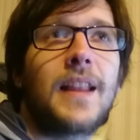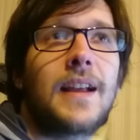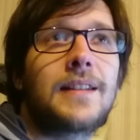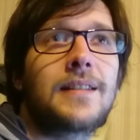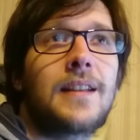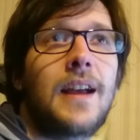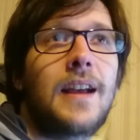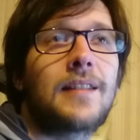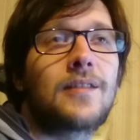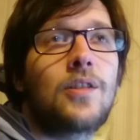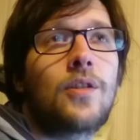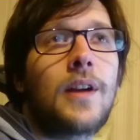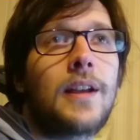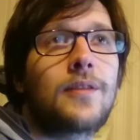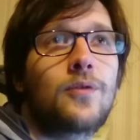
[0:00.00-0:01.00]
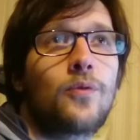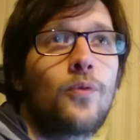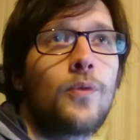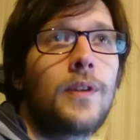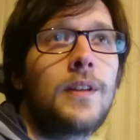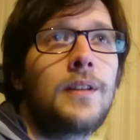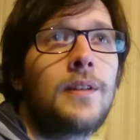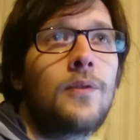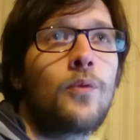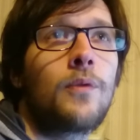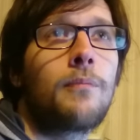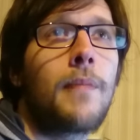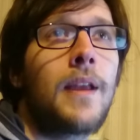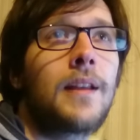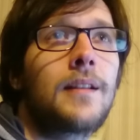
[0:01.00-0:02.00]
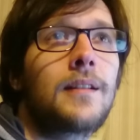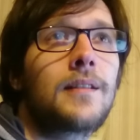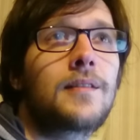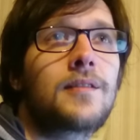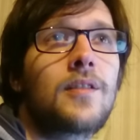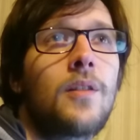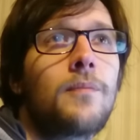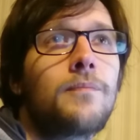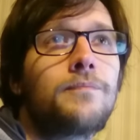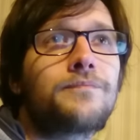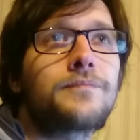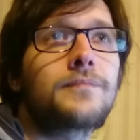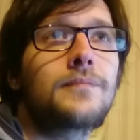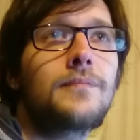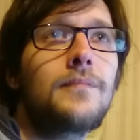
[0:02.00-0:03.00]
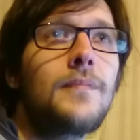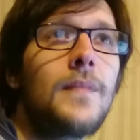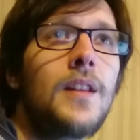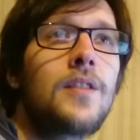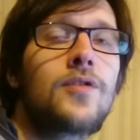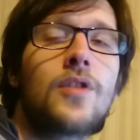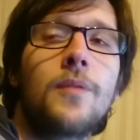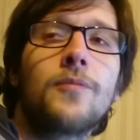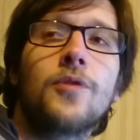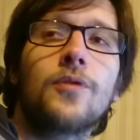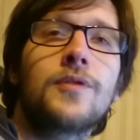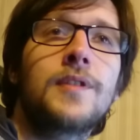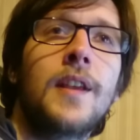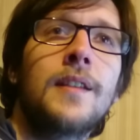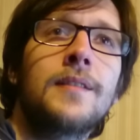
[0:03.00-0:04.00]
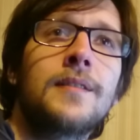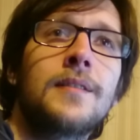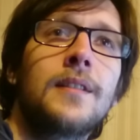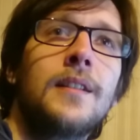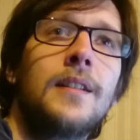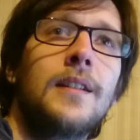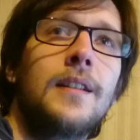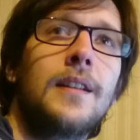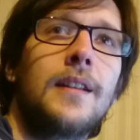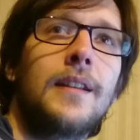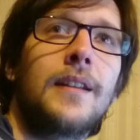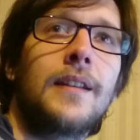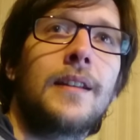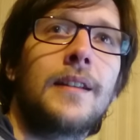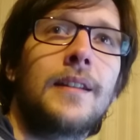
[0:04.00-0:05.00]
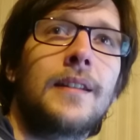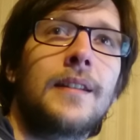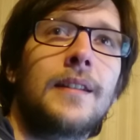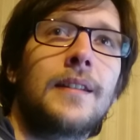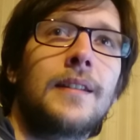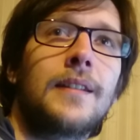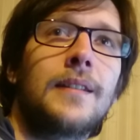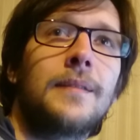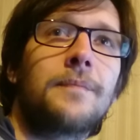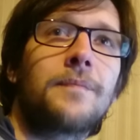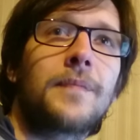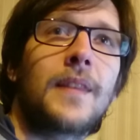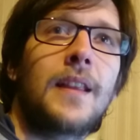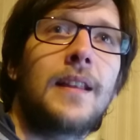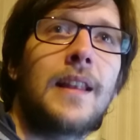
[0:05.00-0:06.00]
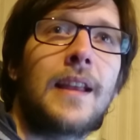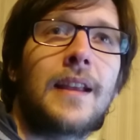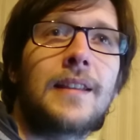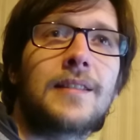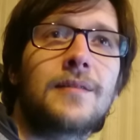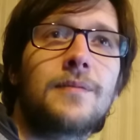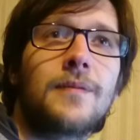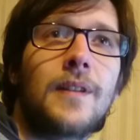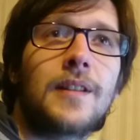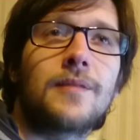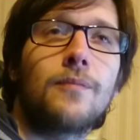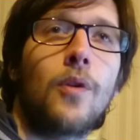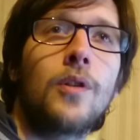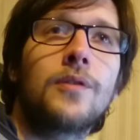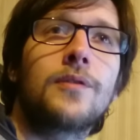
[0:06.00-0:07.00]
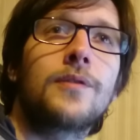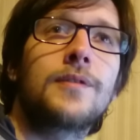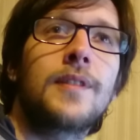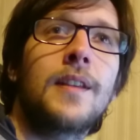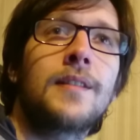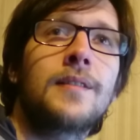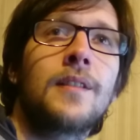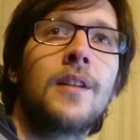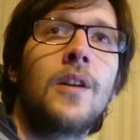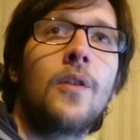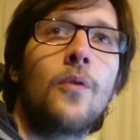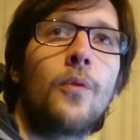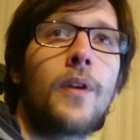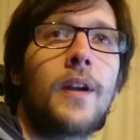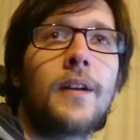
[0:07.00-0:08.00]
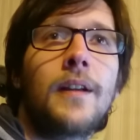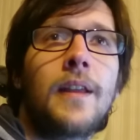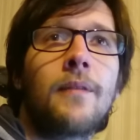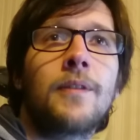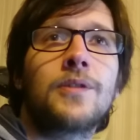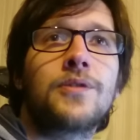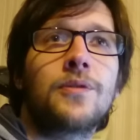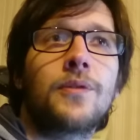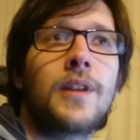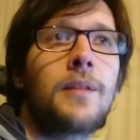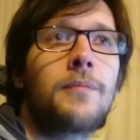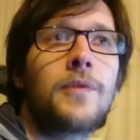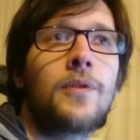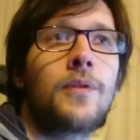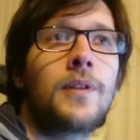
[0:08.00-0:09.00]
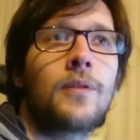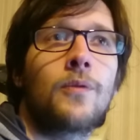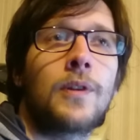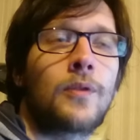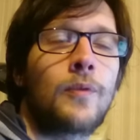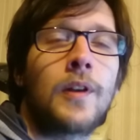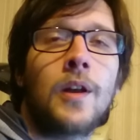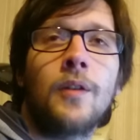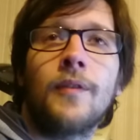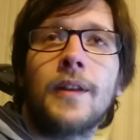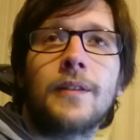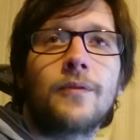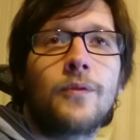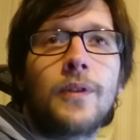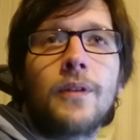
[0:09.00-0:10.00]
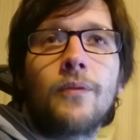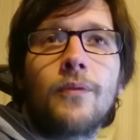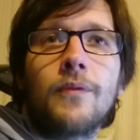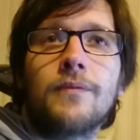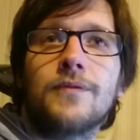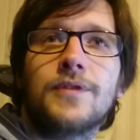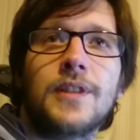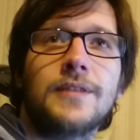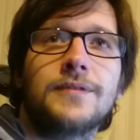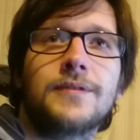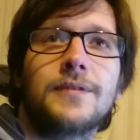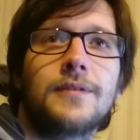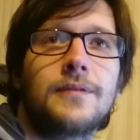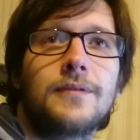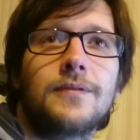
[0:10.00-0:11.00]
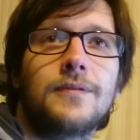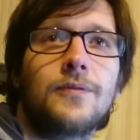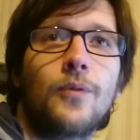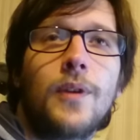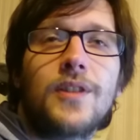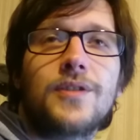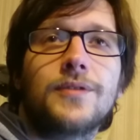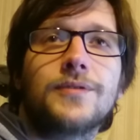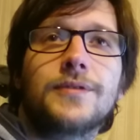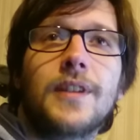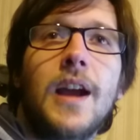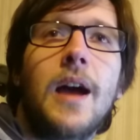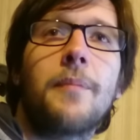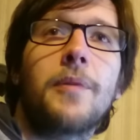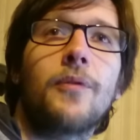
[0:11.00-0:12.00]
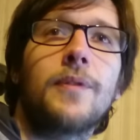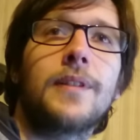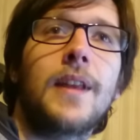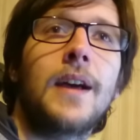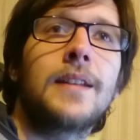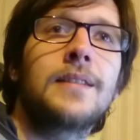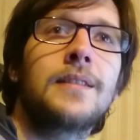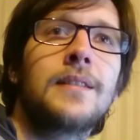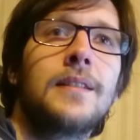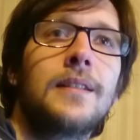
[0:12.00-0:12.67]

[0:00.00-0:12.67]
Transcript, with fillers: that as long as we, we made some some success uh, like a small success we are able to keep doing what we love and we are just we are just happy with that